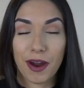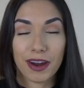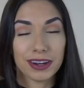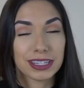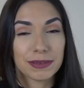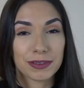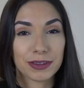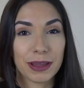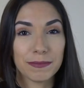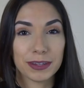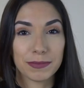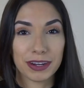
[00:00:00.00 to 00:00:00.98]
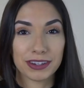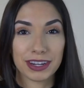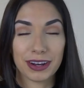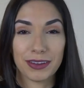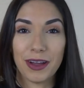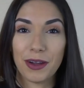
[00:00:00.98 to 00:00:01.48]
If you aren't subscribed to my
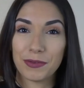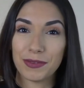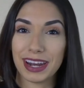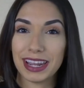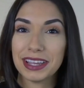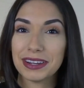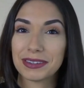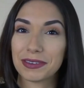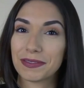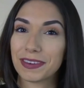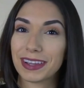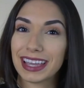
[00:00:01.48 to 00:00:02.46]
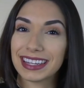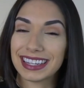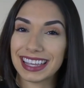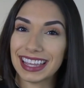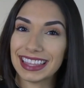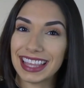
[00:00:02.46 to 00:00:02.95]
channel already, don't forget
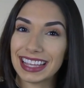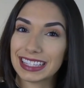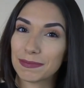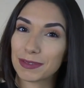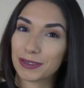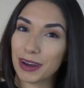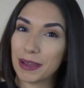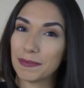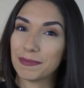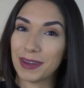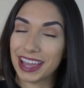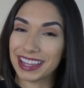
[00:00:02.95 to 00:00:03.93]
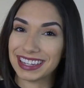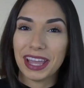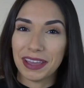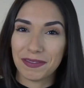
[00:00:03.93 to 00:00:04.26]
to hit that subscribe button.